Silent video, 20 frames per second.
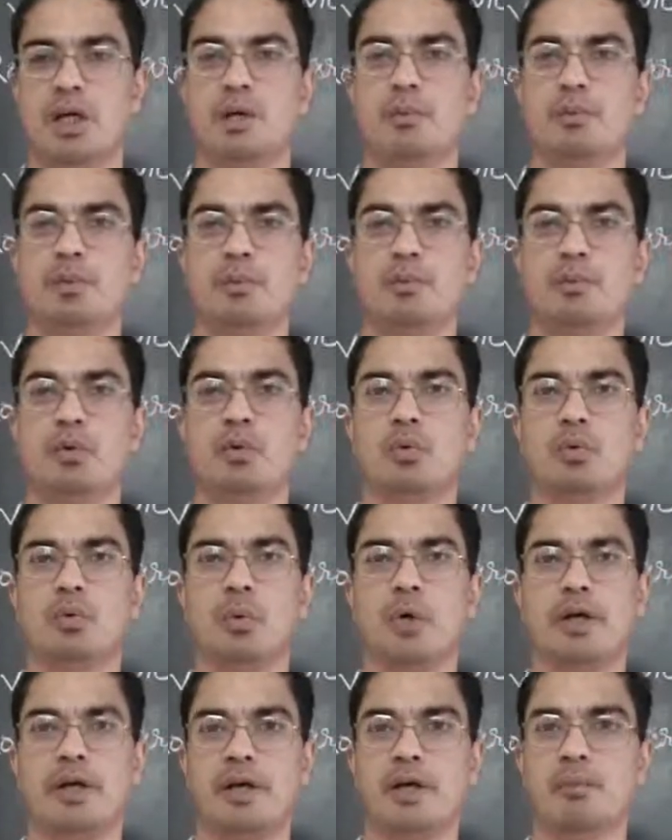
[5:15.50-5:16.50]
And people
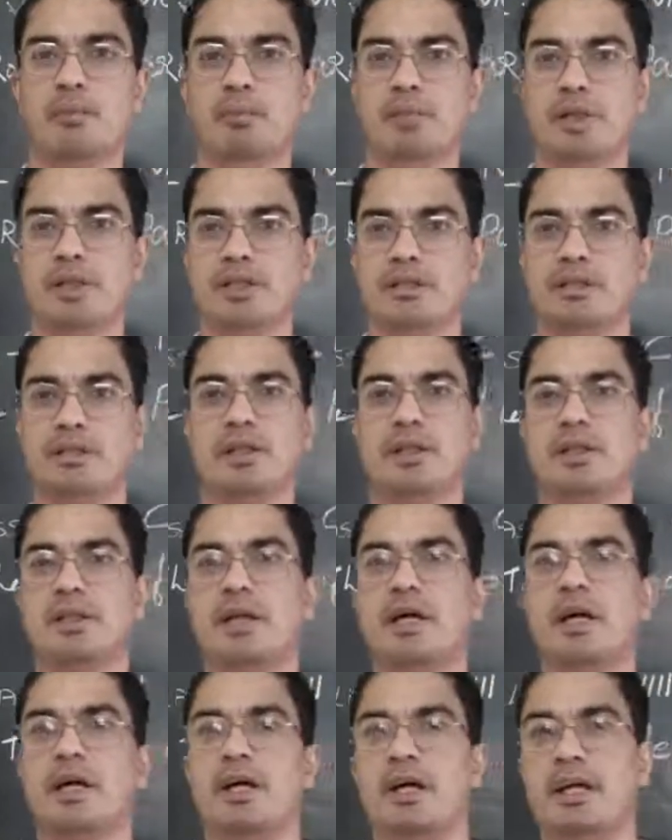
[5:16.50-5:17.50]
who are
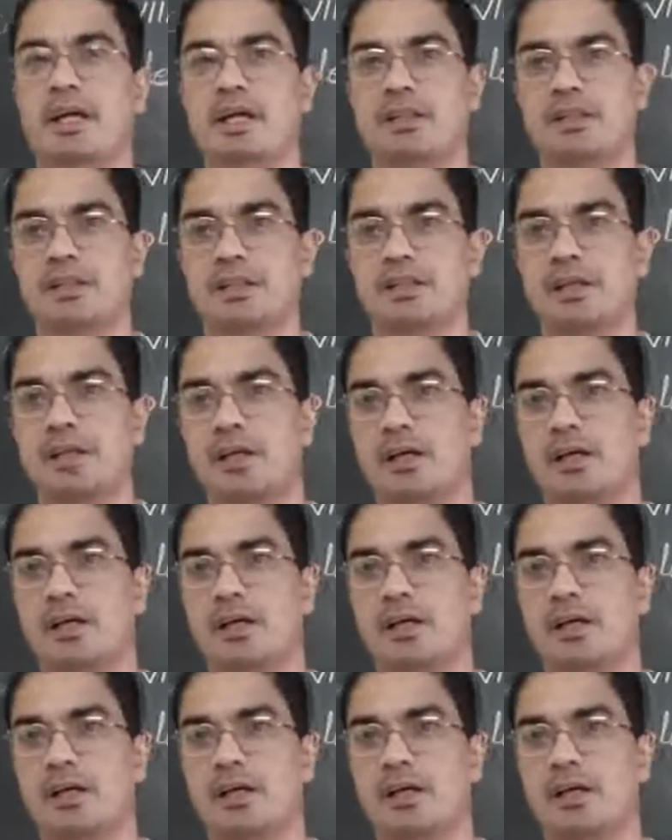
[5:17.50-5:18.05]
MPs, they are elected.